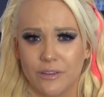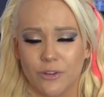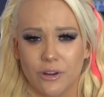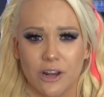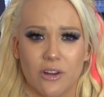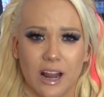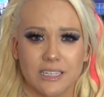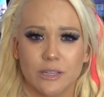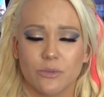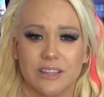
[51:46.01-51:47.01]
If you're
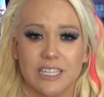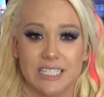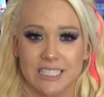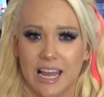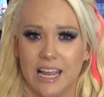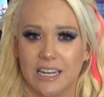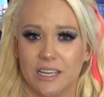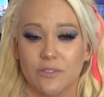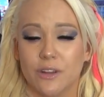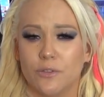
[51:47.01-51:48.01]
interacting with this side,
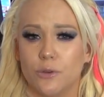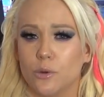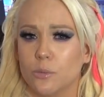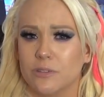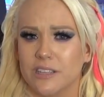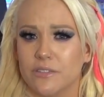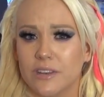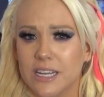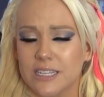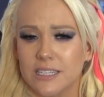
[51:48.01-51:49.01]
even if you don't believe
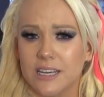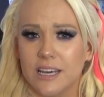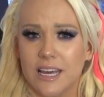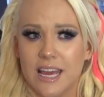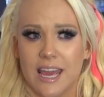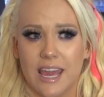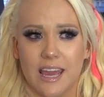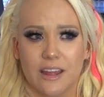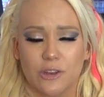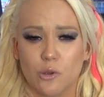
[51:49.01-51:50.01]
in it,
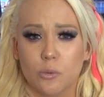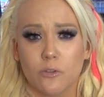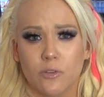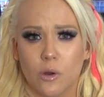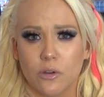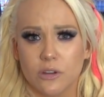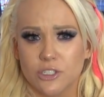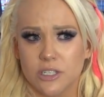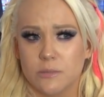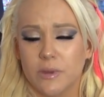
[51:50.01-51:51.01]
and you provoke,
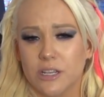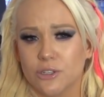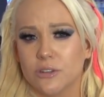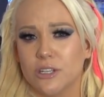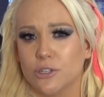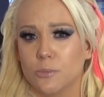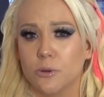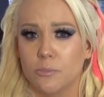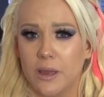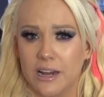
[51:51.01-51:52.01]
just make sure that you're
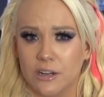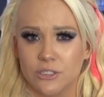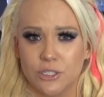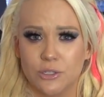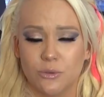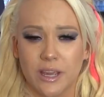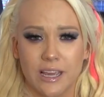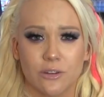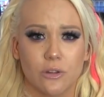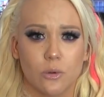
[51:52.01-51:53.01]
prepared to
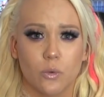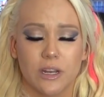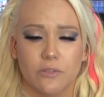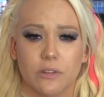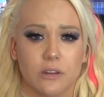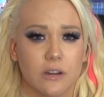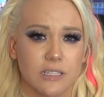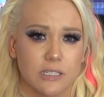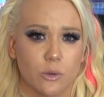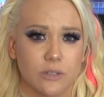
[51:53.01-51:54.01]
handle whatever the
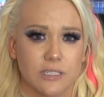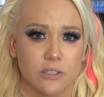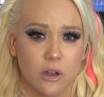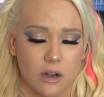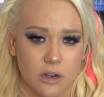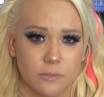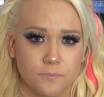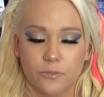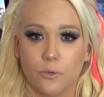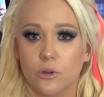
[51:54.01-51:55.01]
consequences are.
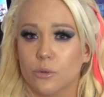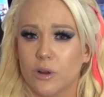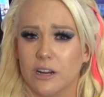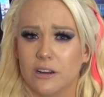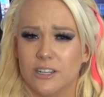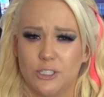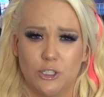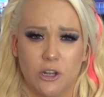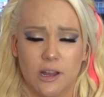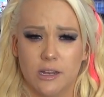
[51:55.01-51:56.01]
For the record,
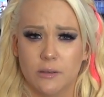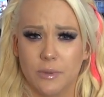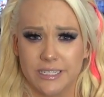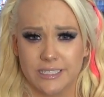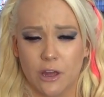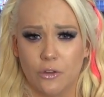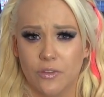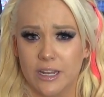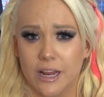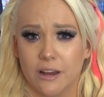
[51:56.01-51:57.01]
John, myself,
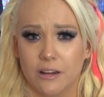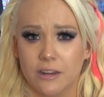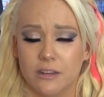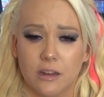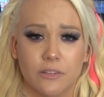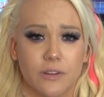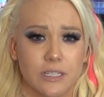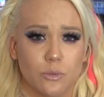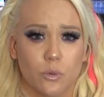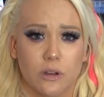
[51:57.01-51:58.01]
and Aaron, none of
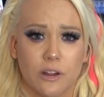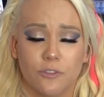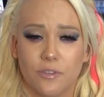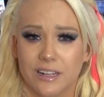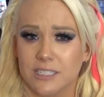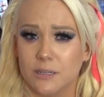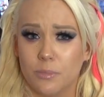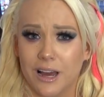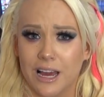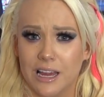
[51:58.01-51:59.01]
us were affected
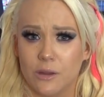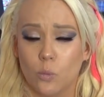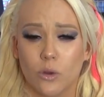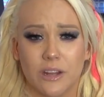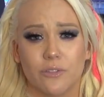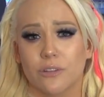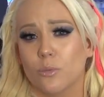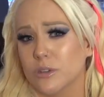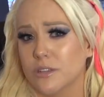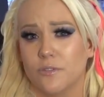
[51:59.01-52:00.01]
by whatever
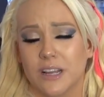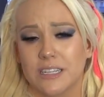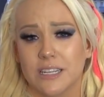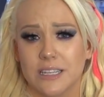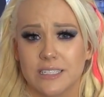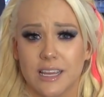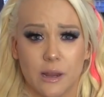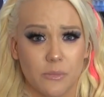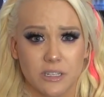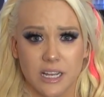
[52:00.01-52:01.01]
was affecting this
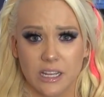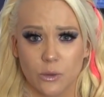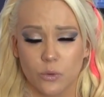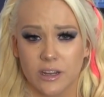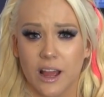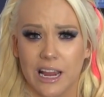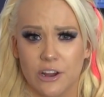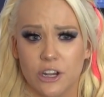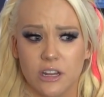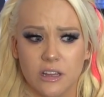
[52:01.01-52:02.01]
camera tech that we had
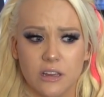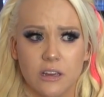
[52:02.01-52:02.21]
hired.